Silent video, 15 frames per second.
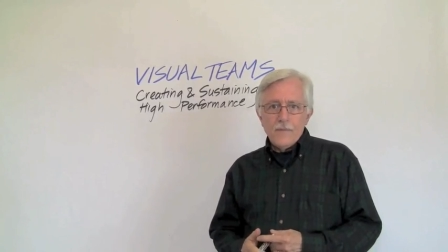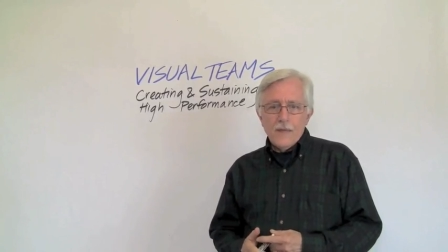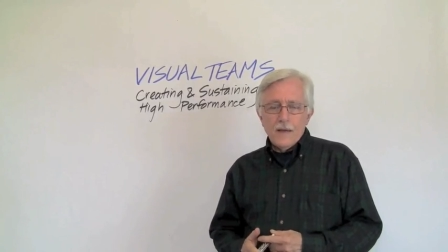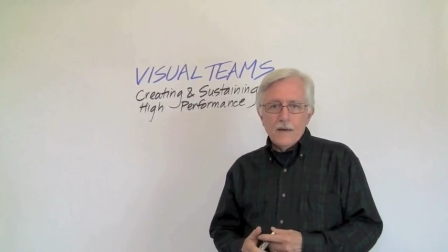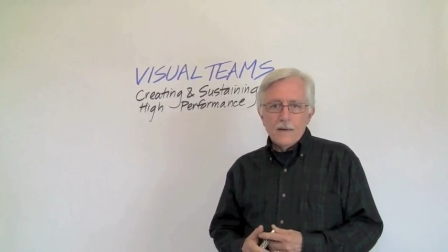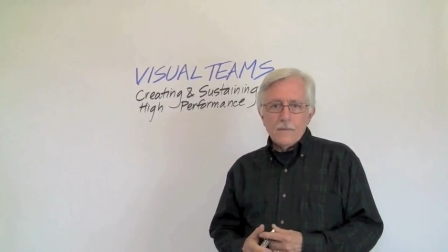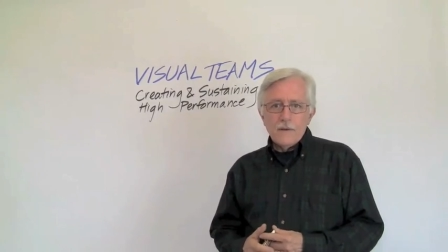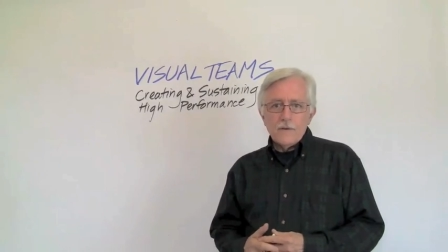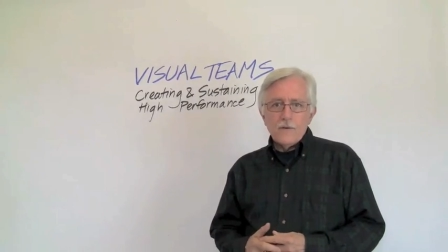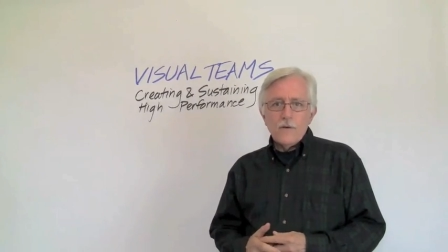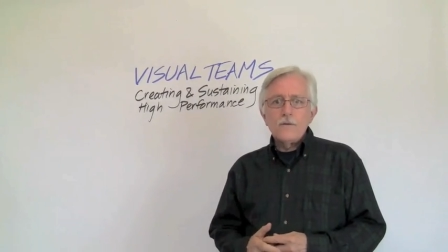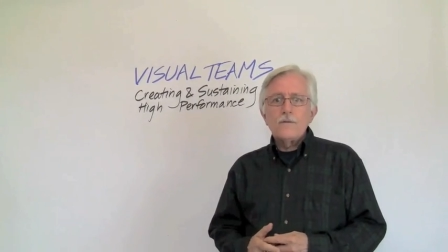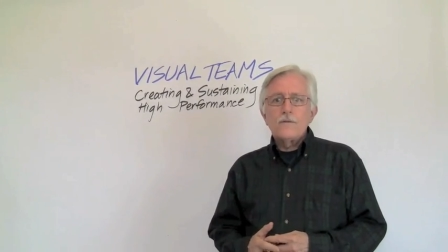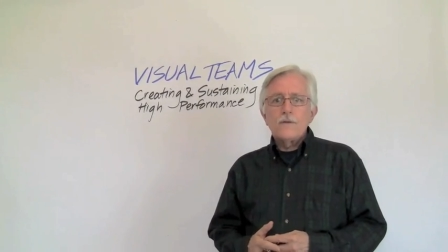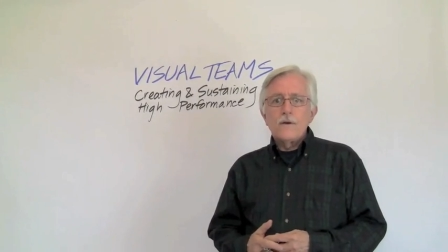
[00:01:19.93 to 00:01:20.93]
It's
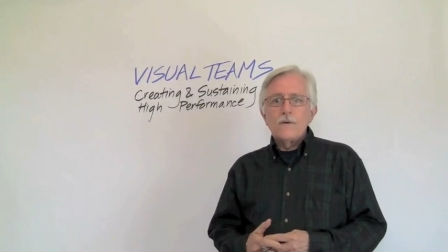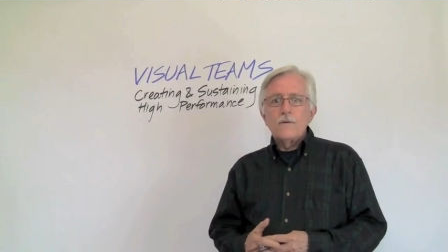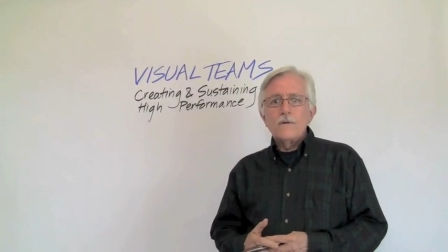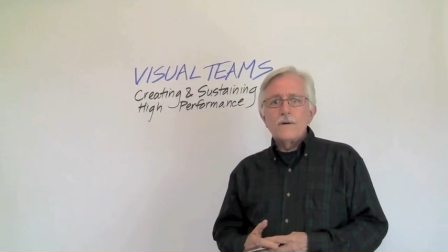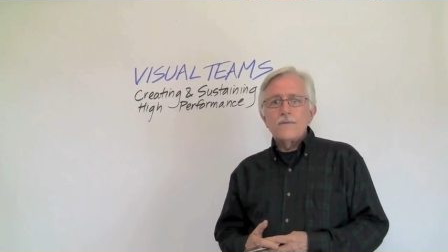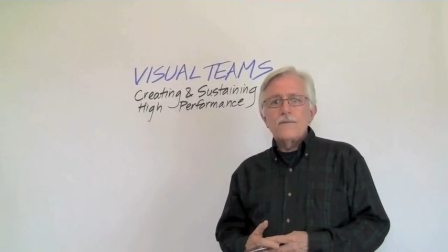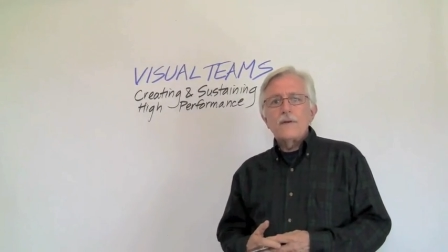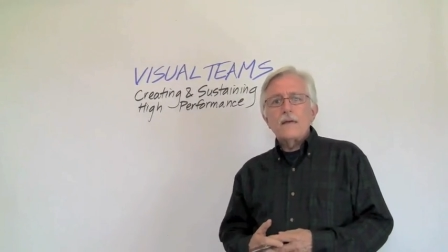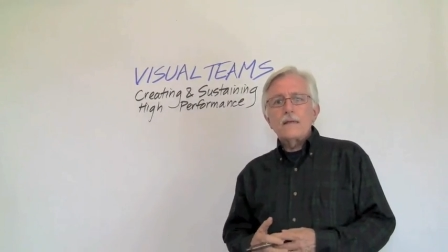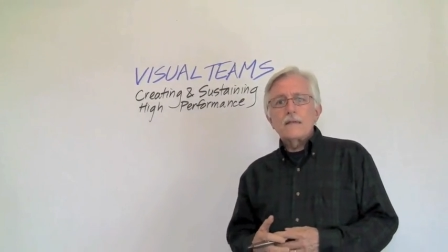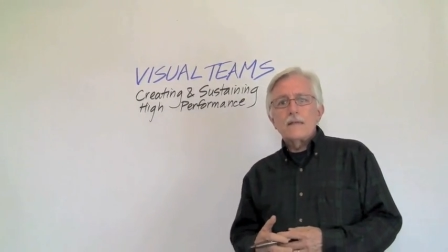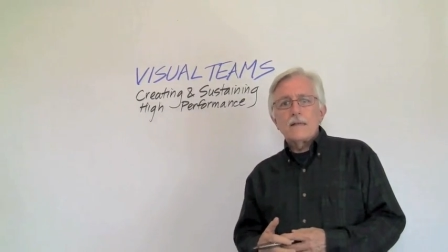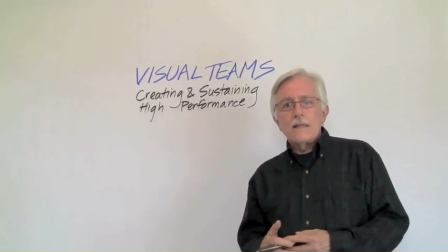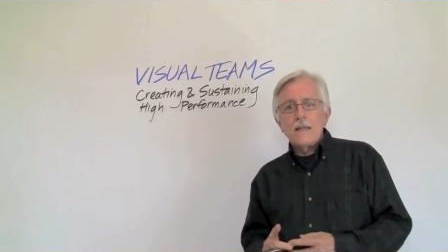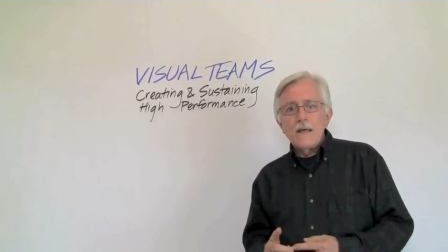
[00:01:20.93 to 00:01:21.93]
also a fact
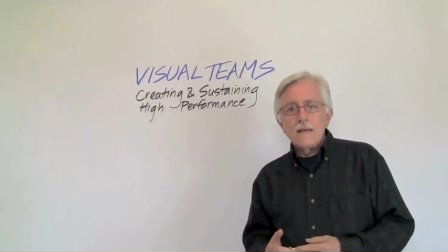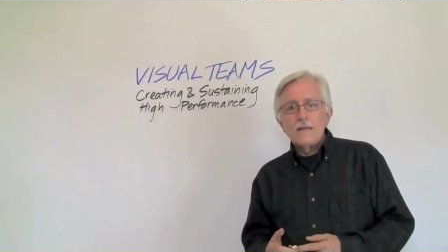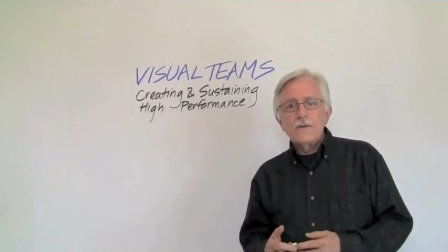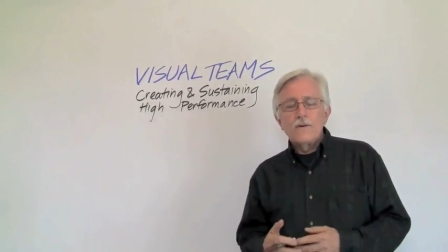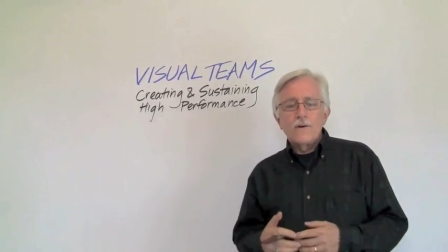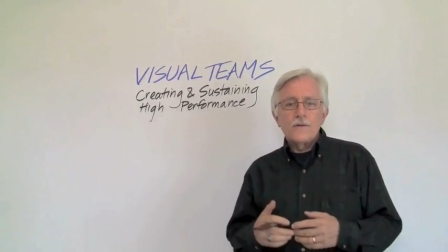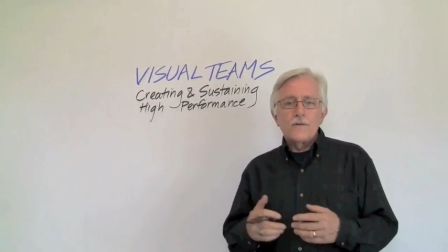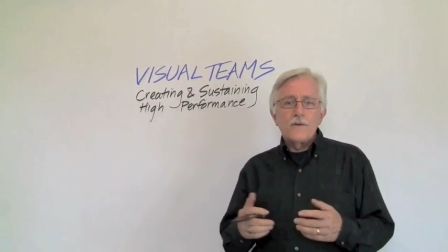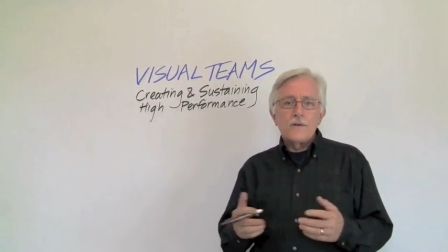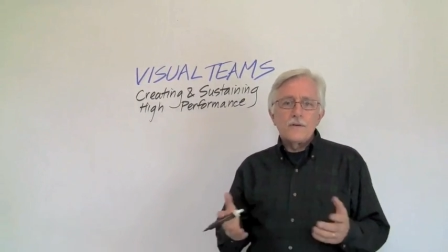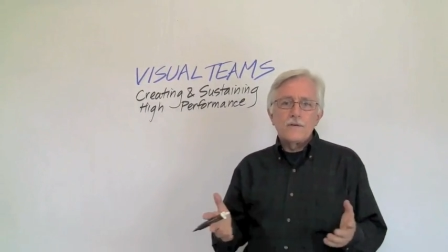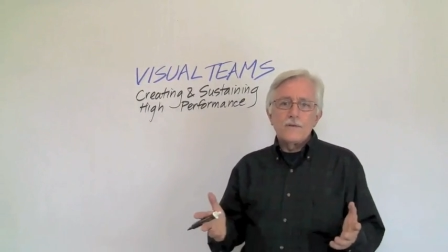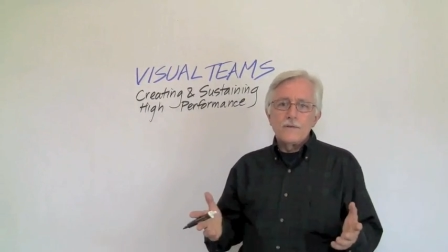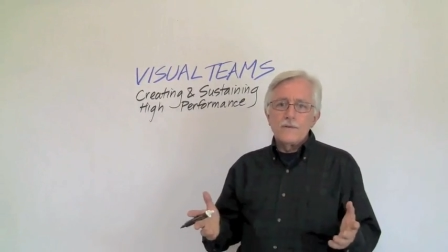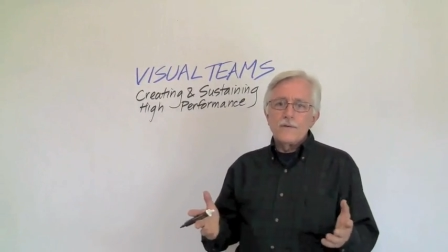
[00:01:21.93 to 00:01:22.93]
that a lot of the
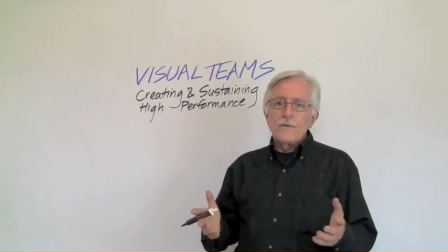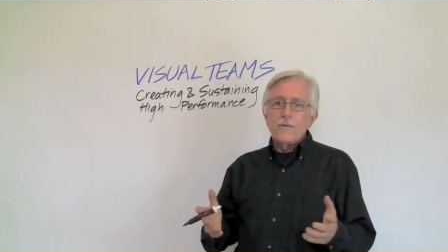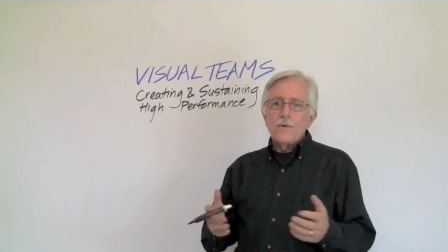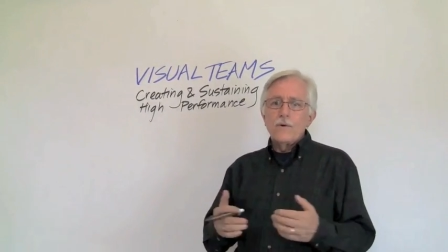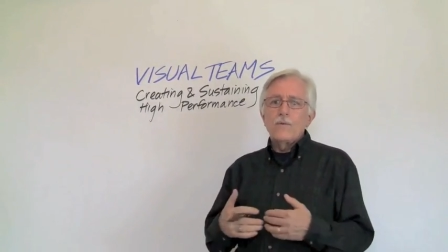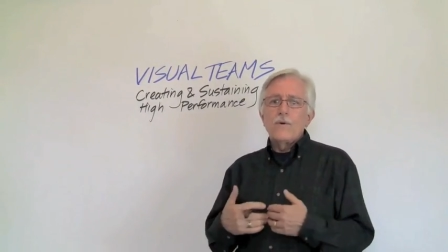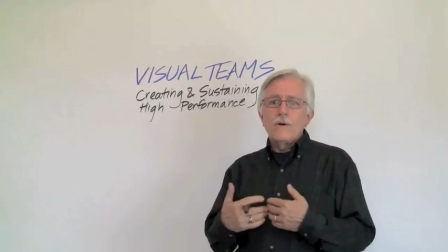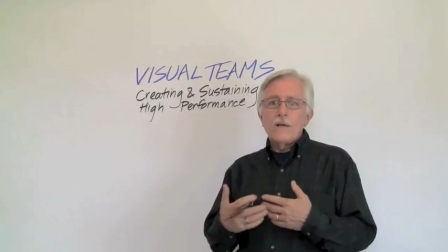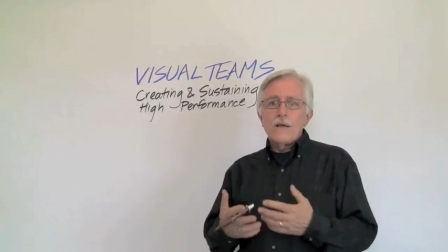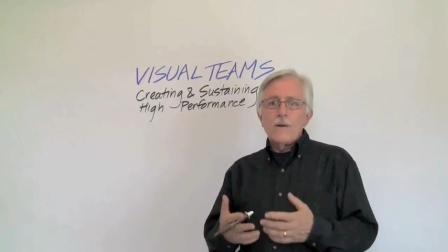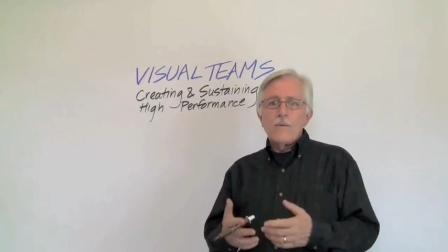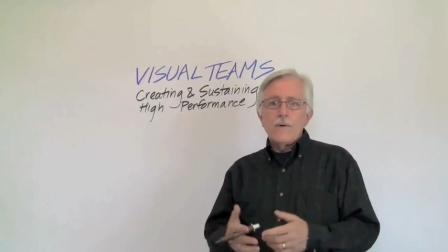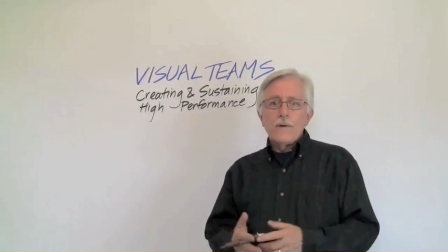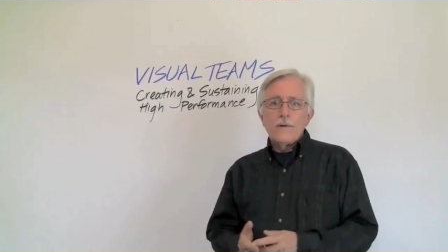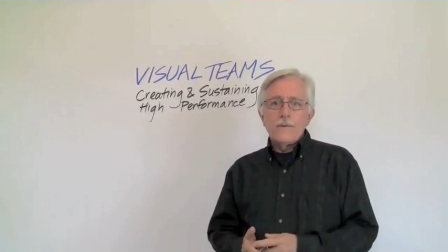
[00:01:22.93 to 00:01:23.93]
organizations that we're working
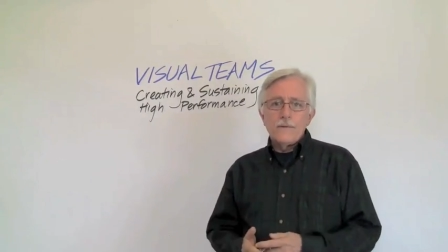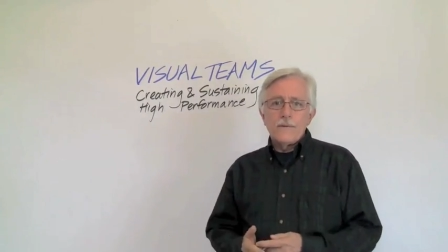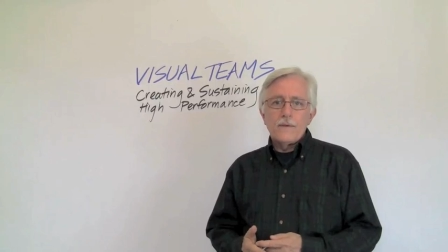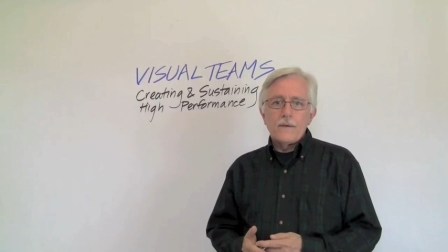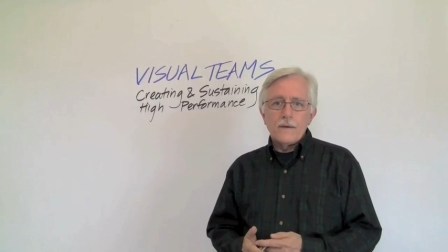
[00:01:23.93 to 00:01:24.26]
with